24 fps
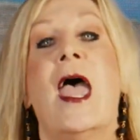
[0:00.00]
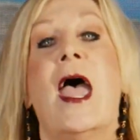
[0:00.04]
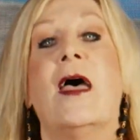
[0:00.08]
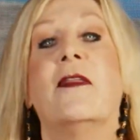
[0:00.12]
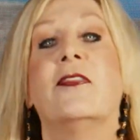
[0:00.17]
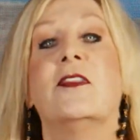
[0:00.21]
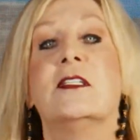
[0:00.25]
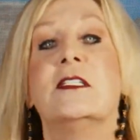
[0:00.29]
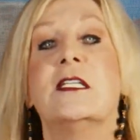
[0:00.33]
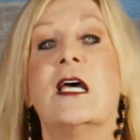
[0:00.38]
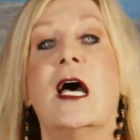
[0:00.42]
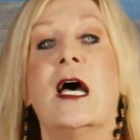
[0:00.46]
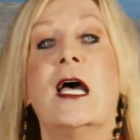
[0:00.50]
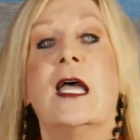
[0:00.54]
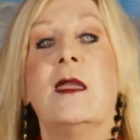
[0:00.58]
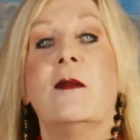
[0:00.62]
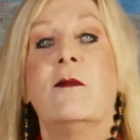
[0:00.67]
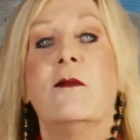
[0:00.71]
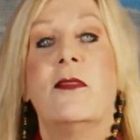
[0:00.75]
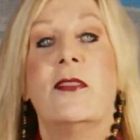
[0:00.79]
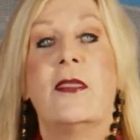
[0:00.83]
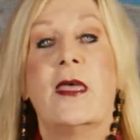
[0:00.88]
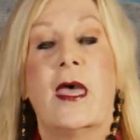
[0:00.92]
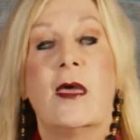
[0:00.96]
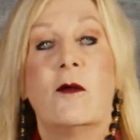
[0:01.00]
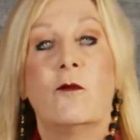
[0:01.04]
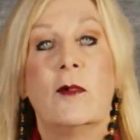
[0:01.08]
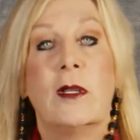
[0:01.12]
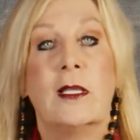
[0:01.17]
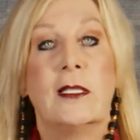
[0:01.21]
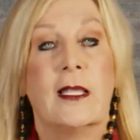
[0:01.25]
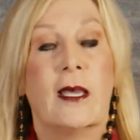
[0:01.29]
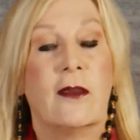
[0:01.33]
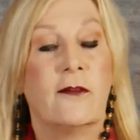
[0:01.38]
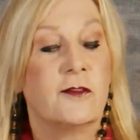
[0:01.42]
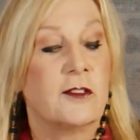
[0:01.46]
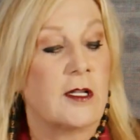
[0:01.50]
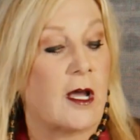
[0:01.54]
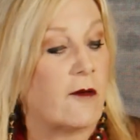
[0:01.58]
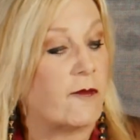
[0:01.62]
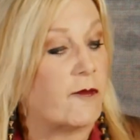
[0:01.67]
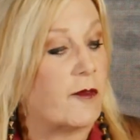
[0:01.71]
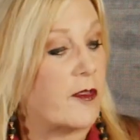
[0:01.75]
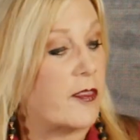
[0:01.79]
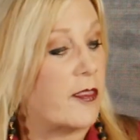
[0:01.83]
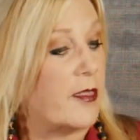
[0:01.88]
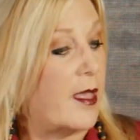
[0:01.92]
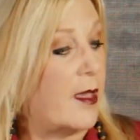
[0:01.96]
At the time that we left
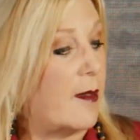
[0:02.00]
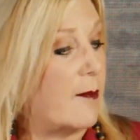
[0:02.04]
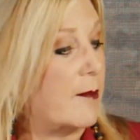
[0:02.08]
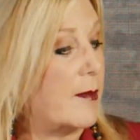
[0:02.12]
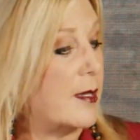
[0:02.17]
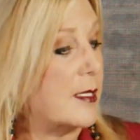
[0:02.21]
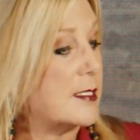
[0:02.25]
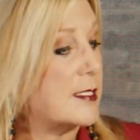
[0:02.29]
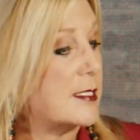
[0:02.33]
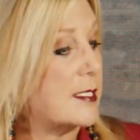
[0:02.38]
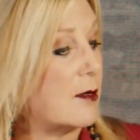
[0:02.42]
off with them,